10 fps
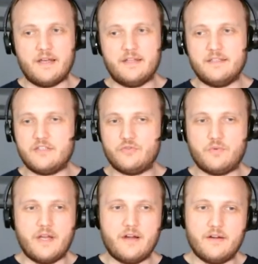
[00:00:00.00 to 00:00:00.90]
This is
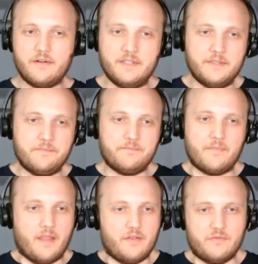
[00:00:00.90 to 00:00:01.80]
where
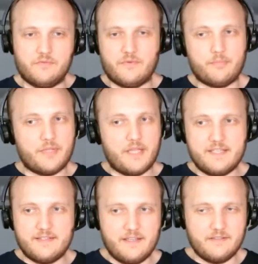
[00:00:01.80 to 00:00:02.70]

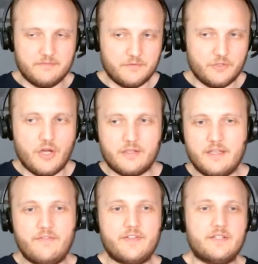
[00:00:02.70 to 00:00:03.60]
replacing
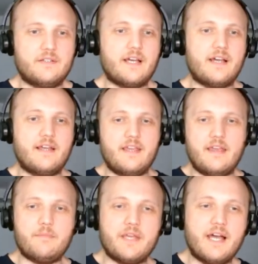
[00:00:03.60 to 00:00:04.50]
long-lived
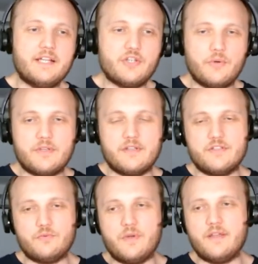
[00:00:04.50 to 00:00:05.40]
API
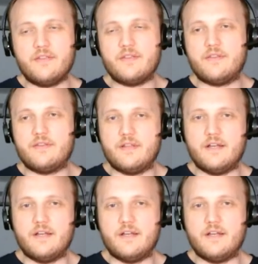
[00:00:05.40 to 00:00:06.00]
tokens with